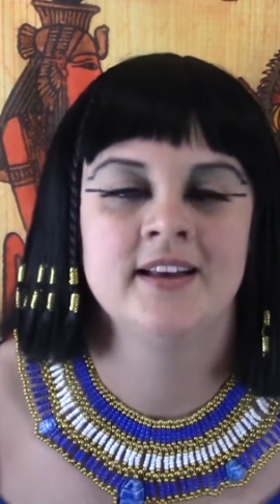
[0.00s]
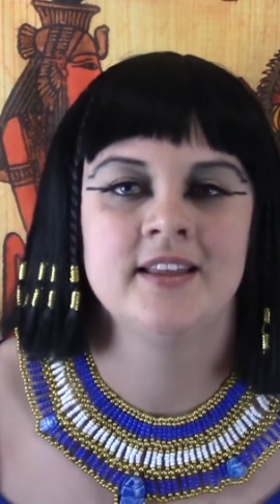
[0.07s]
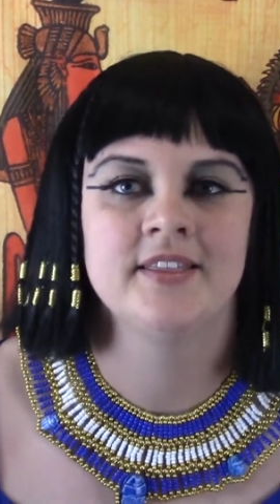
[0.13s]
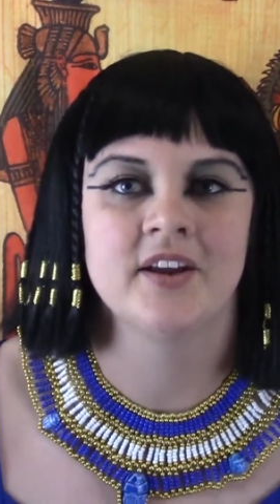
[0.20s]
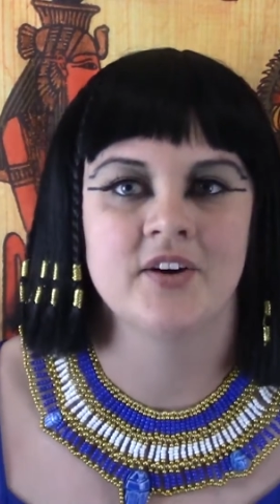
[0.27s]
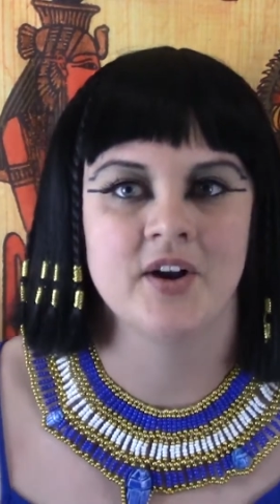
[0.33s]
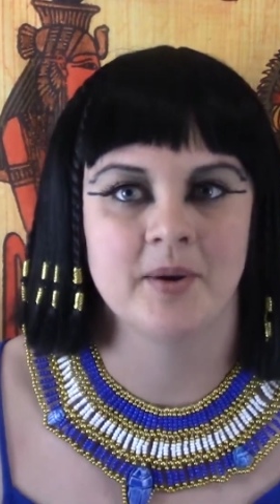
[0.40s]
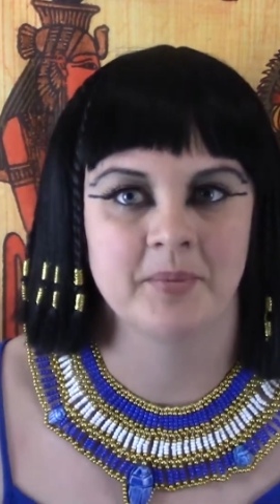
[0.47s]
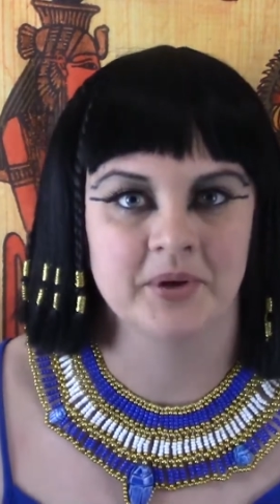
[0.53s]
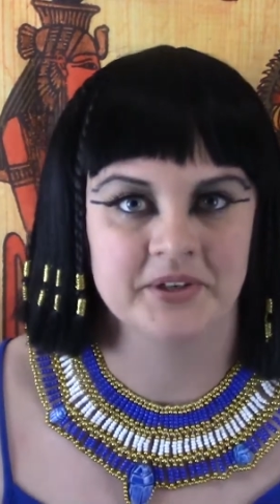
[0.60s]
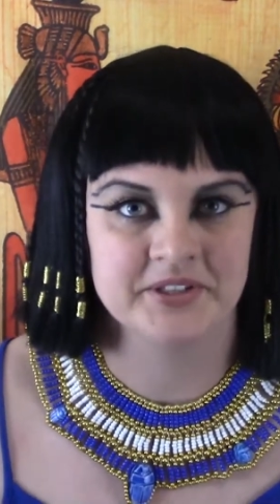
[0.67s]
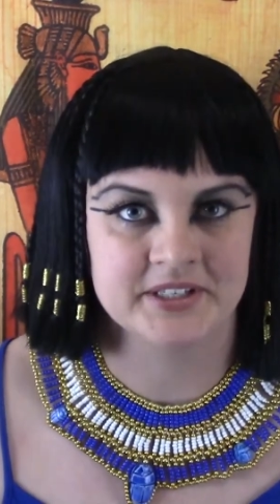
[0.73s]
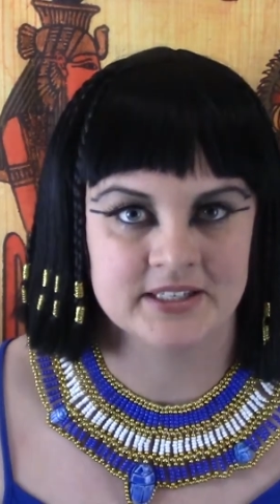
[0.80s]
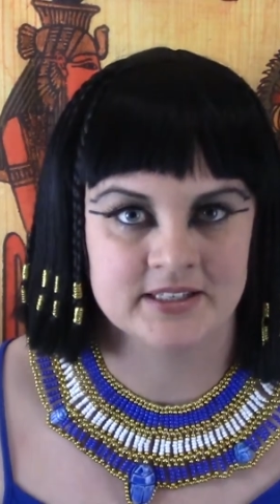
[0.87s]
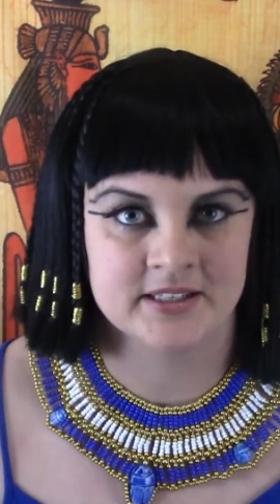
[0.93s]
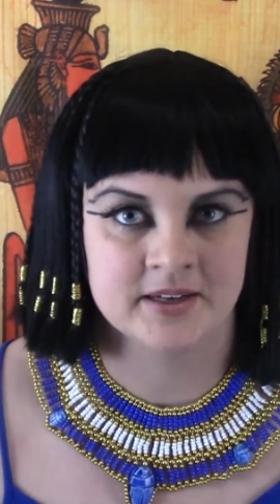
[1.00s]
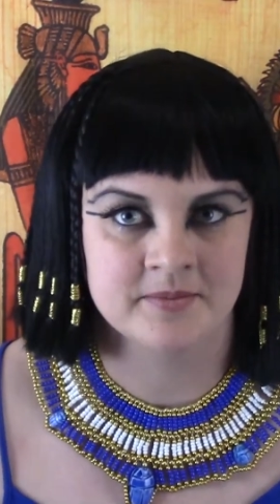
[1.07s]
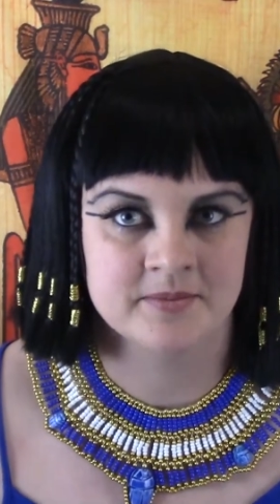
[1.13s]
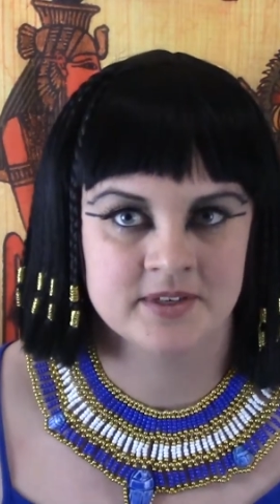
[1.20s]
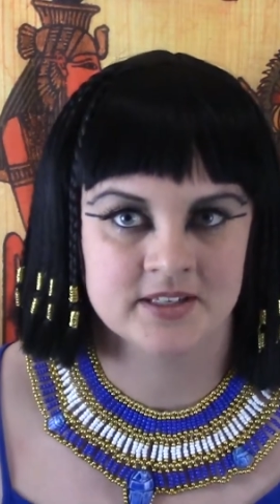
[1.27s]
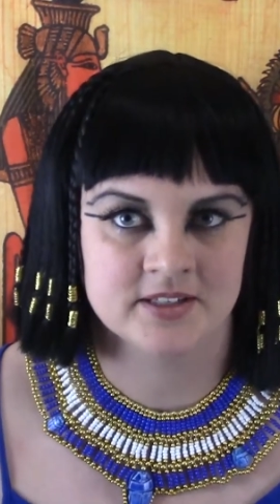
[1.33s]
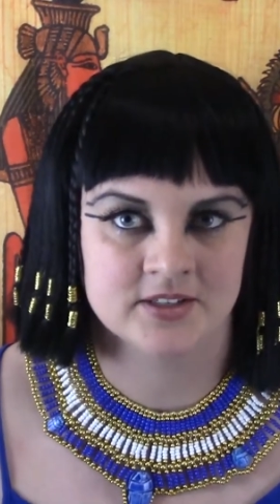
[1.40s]
their number
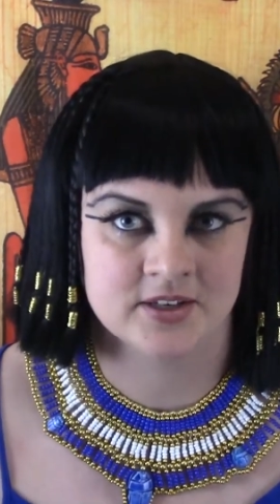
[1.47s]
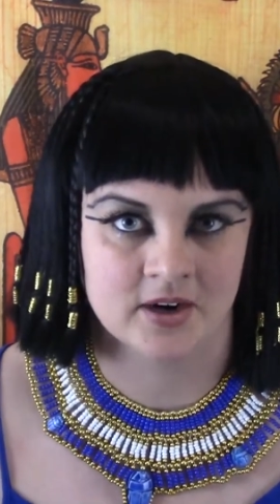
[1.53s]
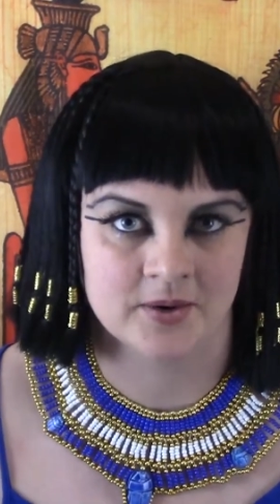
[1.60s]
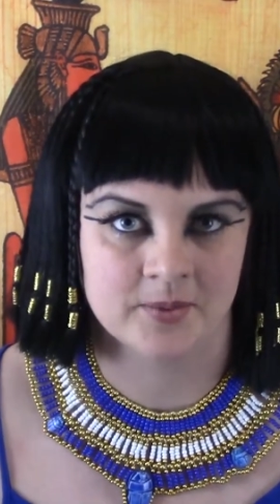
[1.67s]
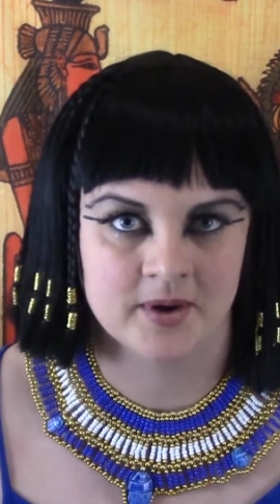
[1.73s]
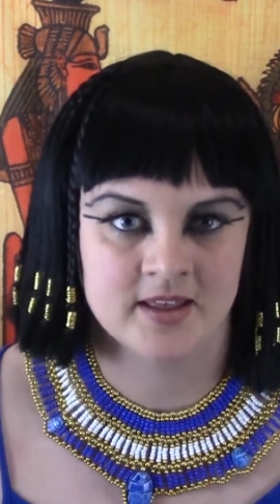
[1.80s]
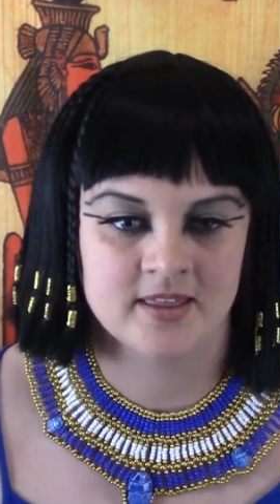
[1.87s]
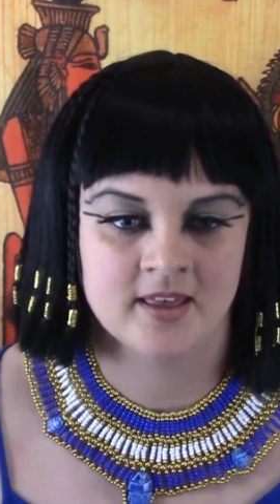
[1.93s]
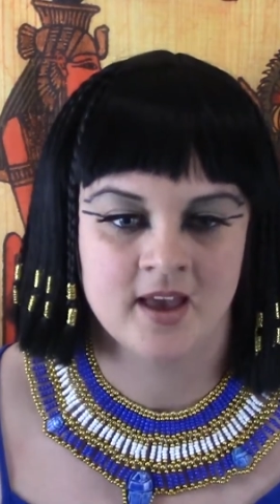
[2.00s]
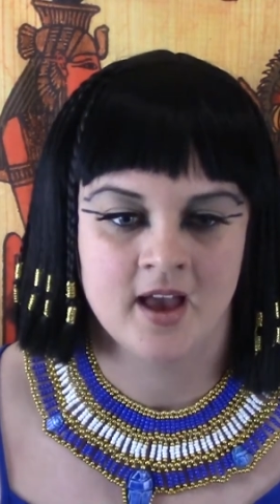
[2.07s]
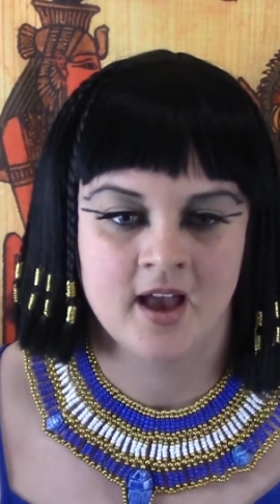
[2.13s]
system to start with.